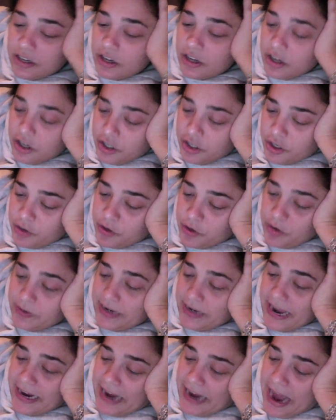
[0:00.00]
you don't
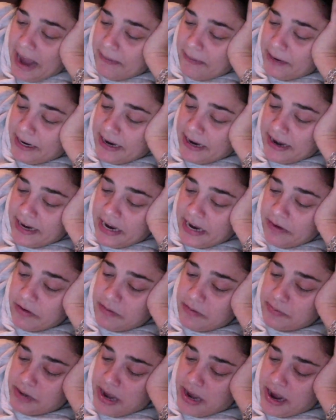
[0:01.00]
like Abby? And he
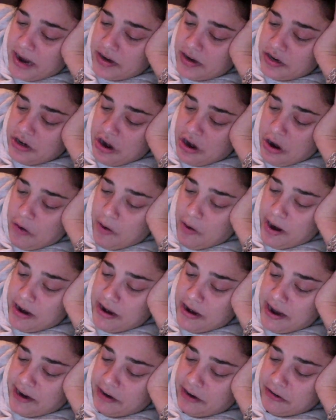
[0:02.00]
replied, no, I
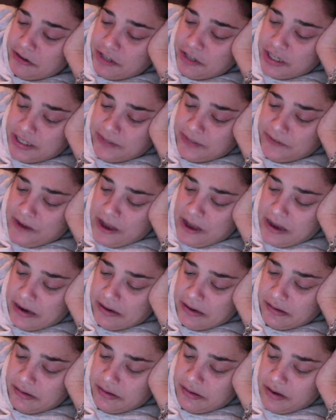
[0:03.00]
like her just fine.
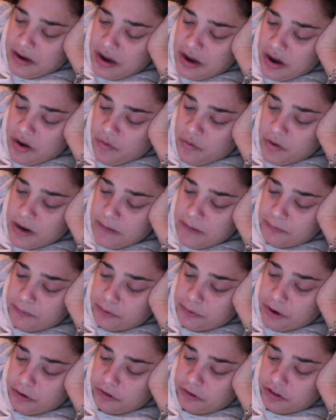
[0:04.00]
We
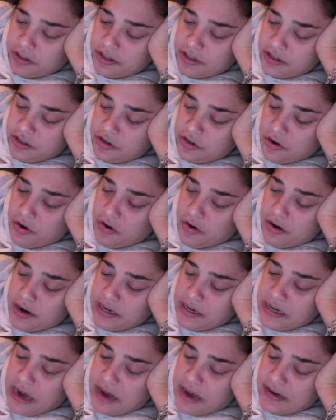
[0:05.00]
approached the store and
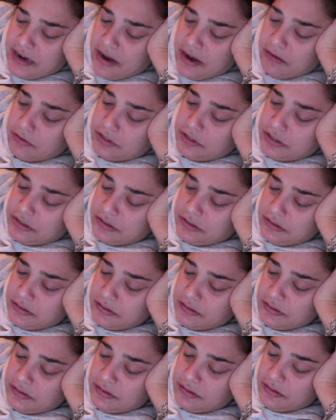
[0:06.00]
got out.
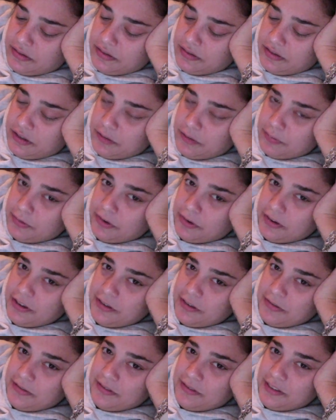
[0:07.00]
You
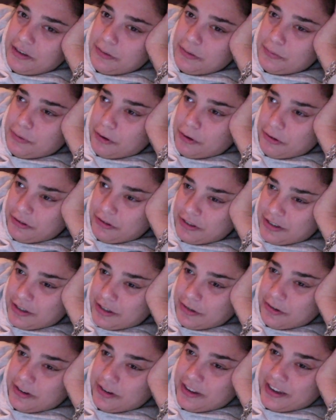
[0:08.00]
approached the store
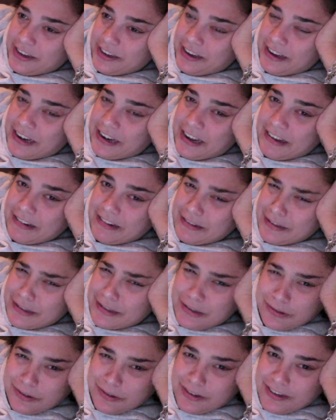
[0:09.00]
and then got out of the
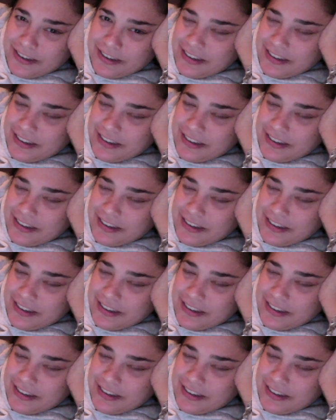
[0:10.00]
store?